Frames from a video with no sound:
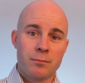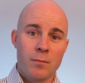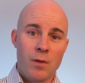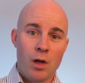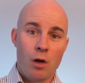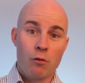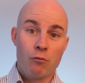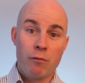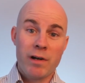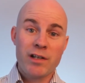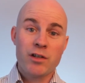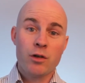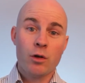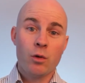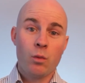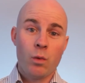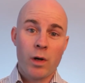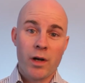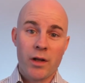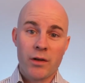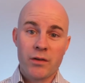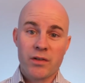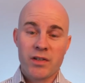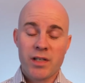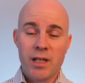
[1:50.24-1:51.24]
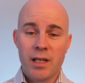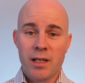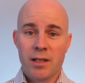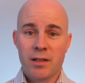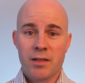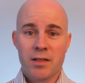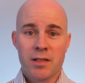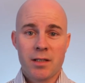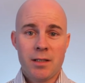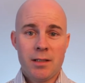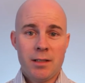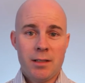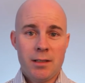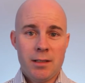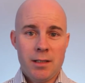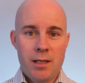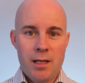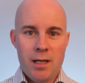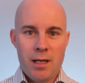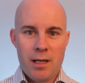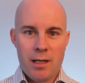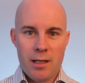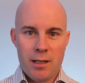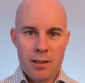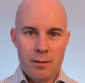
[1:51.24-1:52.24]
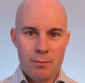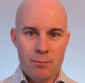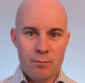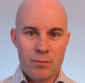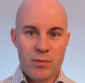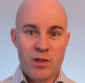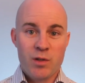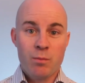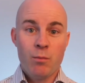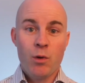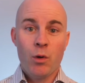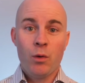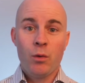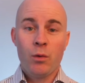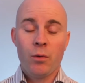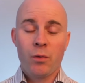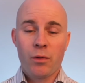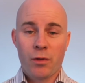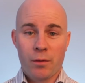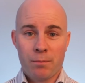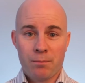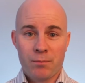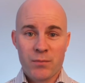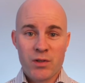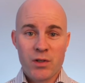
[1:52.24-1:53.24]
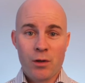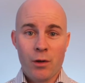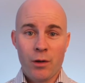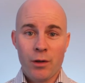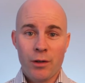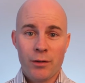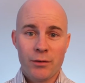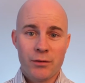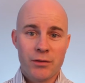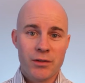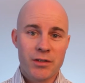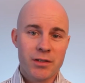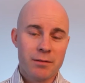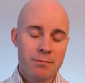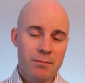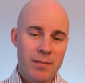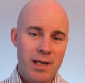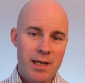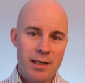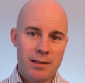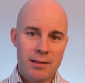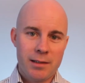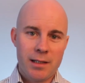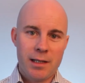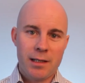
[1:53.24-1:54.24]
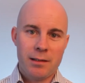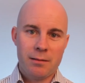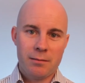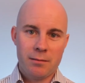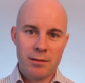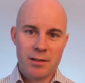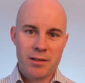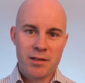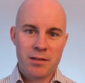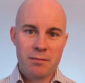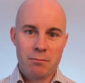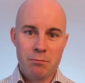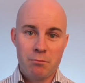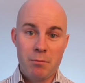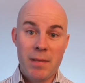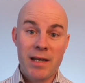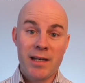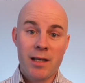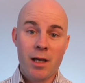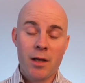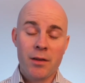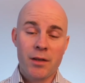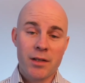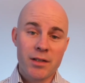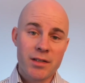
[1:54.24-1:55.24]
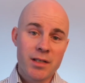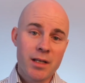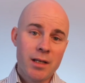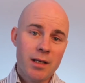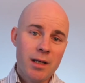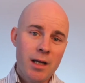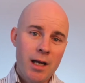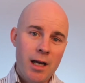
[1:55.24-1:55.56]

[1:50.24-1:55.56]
Original 106, Smooth Scotland, and many others,